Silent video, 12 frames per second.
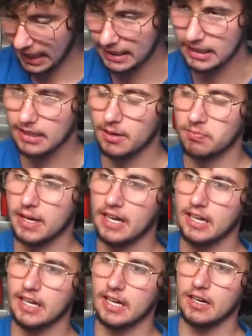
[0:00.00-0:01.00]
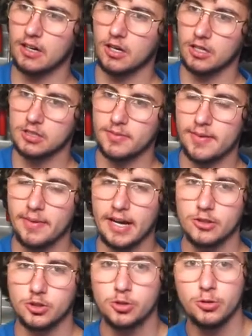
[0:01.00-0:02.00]
ended up getting it, it cost me
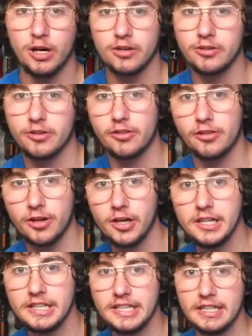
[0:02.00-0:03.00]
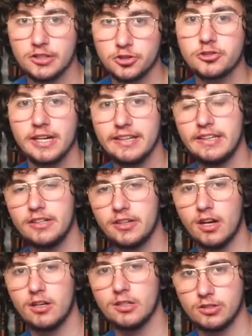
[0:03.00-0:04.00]
about 230 Australian
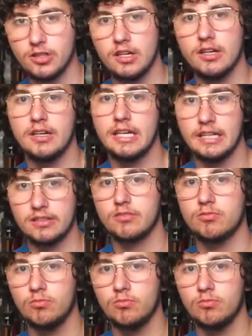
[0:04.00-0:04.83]
dollars, so it